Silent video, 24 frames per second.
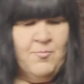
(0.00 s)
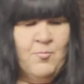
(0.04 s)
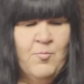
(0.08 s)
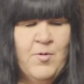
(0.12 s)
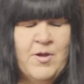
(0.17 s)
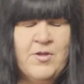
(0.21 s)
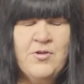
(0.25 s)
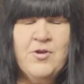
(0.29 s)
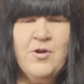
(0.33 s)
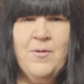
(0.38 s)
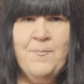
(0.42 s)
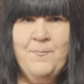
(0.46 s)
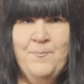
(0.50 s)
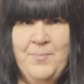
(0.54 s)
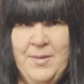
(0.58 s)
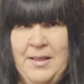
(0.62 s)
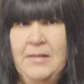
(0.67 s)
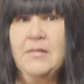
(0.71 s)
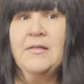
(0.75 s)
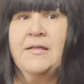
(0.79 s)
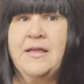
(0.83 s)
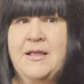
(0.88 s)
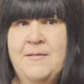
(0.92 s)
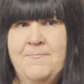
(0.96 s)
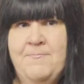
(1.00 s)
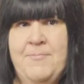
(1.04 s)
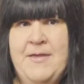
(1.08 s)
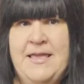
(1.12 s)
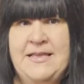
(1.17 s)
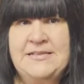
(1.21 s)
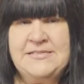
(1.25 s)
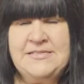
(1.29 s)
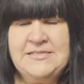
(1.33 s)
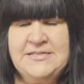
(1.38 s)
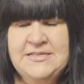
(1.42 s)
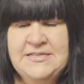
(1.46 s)
when you're building
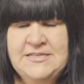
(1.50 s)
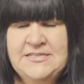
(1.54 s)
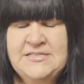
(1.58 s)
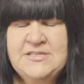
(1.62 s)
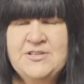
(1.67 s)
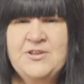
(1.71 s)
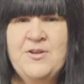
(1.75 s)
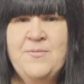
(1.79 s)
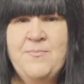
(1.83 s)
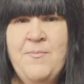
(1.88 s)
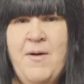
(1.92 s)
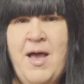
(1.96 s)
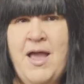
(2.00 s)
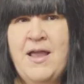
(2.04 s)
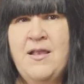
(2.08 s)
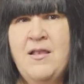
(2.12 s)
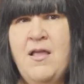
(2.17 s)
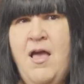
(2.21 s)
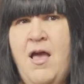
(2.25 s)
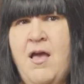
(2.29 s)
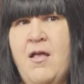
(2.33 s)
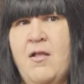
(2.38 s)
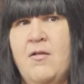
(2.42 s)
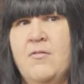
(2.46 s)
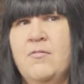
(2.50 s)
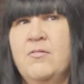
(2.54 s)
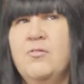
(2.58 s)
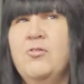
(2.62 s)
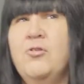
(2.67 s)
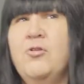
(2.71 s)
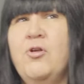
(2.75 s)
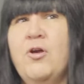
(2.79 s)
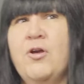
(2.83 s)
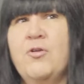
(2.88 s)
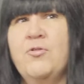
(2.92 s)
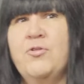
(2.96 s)
pieces, you might not
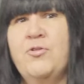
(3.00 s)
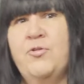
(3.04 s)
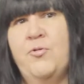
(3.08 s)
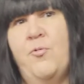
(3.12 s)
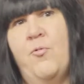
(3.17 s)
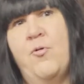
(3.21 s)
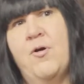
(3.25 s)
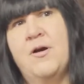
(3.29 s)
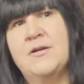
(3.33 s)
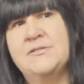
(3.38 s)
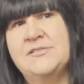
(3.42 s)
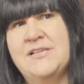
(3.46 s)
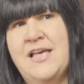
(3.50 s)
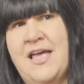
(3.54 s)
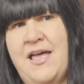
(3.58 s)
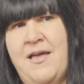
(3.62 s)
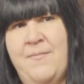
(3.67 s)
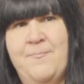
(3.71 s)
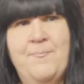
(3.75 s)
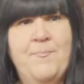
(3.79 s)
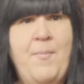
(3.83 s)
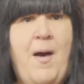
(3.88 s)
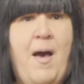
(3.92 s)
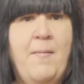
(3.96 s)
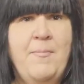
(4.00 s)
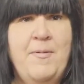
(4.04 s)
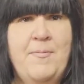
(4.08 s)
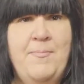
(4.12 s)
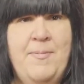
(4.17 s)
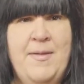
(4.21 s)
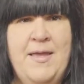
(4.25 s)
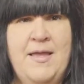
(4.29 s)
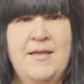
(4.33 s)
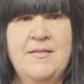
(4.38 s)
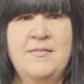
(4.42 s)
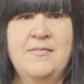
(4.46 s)
look towards, I have bobby
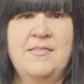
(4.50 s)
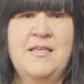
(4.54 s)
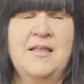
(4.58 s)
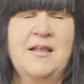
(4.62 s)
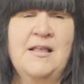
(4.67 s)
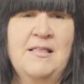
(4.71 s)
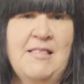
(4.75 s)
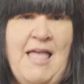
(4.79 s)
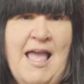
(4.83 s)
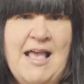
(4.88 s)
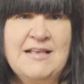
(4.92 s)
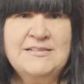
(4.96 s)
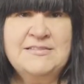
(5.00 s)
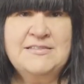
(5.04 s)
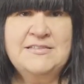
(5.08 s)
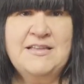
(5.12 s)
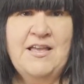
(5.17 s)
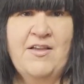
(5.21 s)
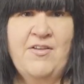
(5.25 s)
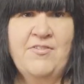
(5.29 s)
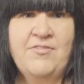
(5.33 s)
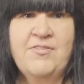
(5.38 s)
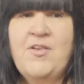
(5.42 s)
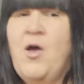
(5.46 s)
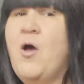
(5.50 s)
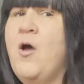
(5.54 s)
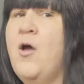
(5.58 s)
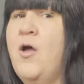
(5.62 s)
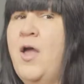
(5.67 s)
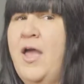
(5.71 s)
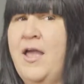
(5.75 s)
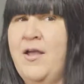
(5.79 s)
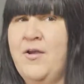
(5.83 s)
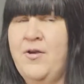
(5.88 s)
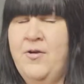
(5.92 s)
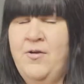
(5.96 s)
pins and elastics
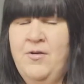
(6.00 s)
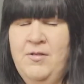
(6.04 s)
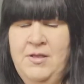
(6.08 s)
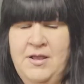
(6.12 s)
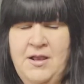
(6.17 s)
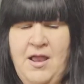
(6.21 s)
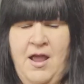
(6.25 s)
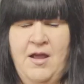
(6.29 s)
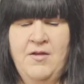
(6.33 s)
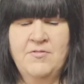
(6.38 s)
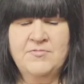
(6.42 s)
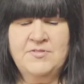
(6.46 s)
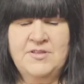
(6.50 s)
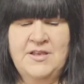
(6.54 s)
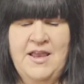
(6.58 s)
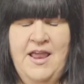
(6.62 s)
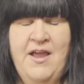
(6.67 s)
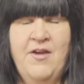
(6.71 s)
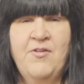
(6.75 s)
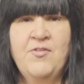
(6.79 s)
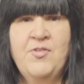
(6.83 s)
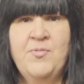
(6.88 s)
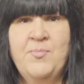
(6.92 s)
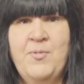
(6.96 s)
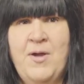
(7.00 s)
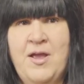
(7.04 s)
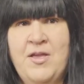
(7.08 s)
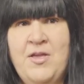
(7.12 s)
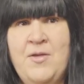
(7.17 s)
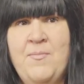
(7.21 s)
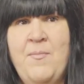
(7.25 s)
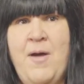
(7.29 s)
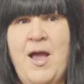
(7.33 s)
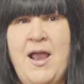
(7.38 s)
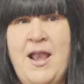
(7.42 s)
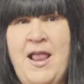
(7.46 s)
and curling irons and hairspray.
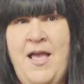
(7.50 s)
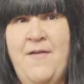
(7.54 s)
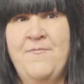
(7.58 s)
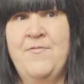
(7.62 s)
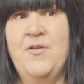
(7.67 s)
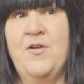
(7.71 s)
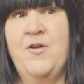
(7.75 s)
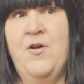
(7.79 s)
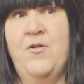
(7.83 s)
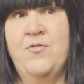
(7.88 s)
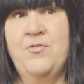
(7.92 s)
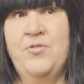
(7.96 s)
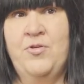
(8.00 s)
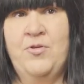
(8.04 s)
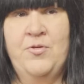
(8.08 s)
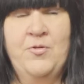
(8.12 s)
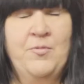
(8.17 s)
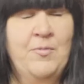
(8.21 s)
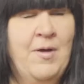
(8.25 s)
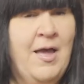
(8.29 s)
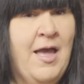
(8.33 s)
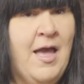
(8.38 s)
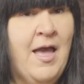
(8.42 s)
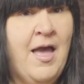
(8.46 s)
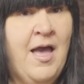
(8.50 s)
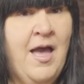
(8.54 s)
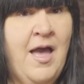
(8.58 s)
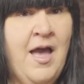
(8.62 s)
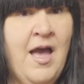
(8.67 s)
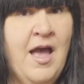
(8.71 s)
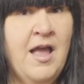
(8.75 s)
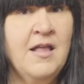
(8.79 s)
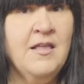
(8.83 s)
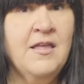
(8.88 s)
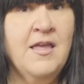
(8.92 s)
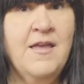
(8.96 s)
You might have to go to
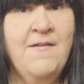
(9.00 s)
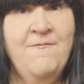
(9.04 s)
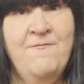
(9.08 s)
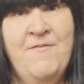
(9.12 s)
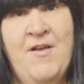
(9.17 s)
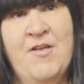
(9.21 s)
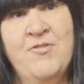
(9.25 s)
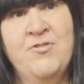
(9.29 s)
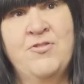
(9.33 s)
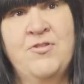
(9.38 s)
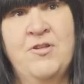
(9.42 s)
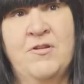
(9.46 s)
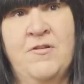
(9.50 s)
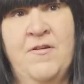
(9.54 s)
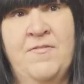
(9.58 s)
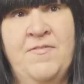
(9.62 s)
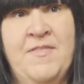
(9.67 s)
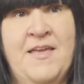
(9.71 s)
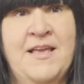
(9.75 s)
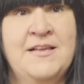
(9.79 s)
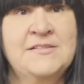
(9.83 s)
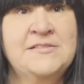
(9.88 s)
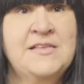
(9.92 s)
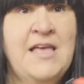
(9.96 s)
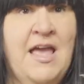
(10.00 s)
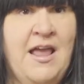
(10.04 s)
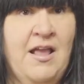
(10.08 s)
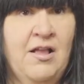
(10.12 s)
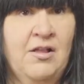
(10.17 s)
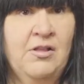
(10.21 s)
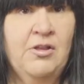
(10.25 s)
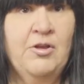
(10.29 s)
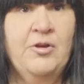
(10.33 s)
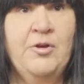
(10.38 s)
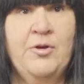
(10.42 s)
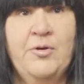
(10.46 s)
unconventional things like
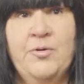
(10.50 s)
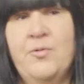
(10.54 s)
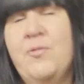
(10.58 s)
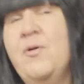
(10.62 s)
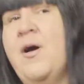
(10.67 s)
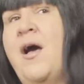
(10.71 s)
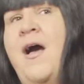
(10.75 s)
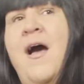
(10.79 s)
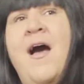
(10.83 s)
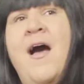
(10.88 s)
glue.